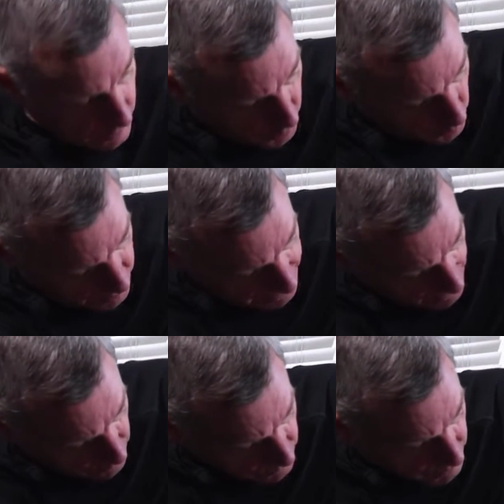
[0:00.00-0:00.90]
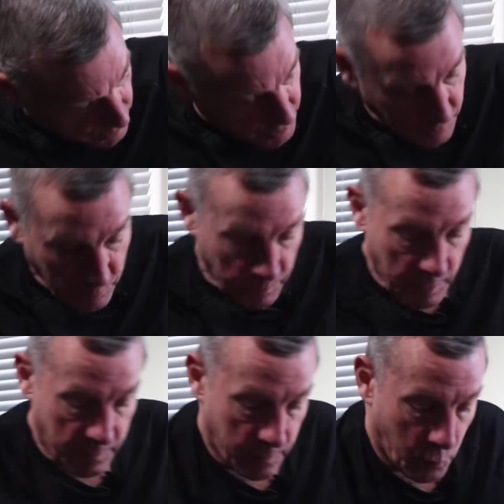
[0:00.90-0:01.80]
comes down to
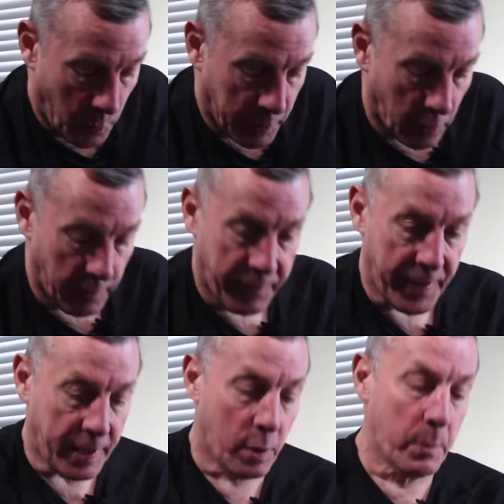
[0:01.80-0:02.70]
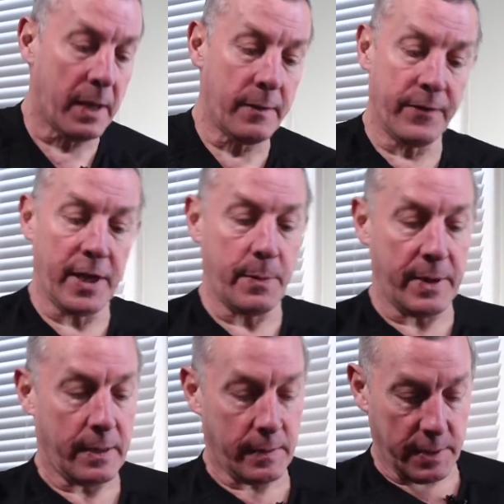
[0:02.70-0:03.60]
what we call the third lumbar
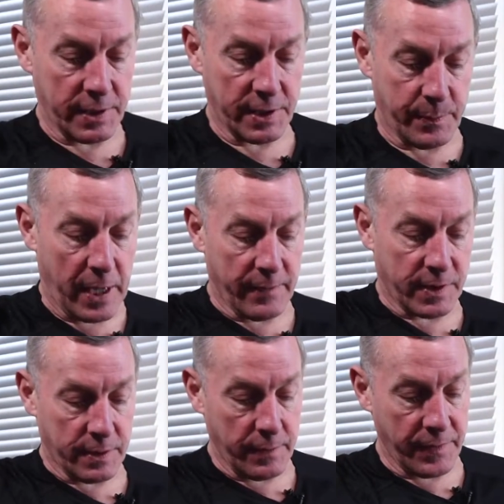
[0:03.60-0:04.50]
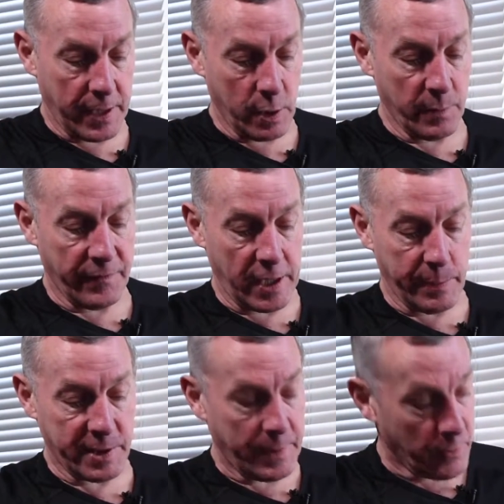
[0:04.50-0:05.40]
vertebra. This is the pelvis, and the third lumbar
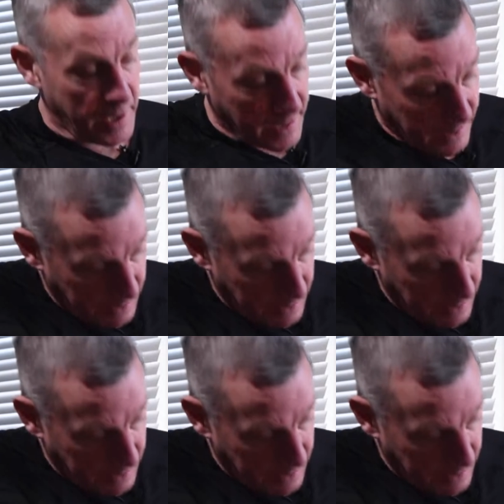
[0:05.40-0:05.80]
vertebra is about here.